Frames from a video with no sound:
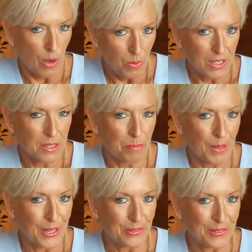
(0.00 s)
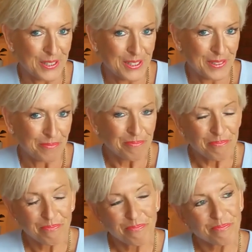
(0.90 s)
I will explain all this.
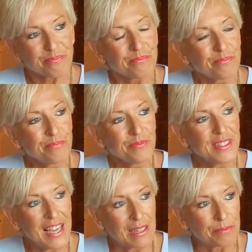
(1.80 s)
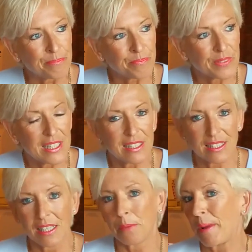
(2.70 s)
Now, let's
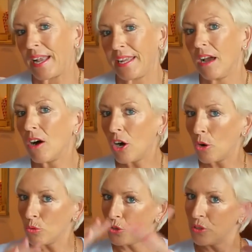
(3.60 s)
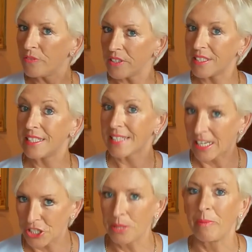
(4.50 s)
think about it. Our whole universe is
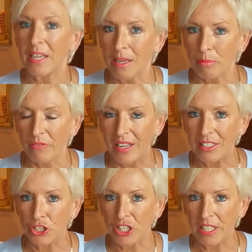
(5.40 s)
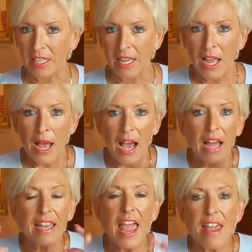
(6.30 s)
actually made up of energy,
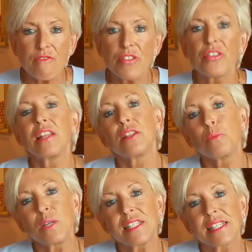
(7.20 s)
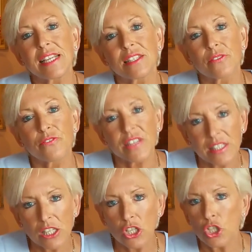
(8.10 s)
and everything that we see as
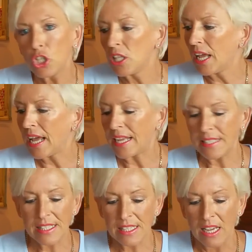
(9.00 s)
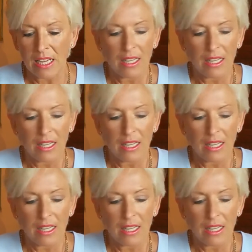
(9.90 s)
physical, as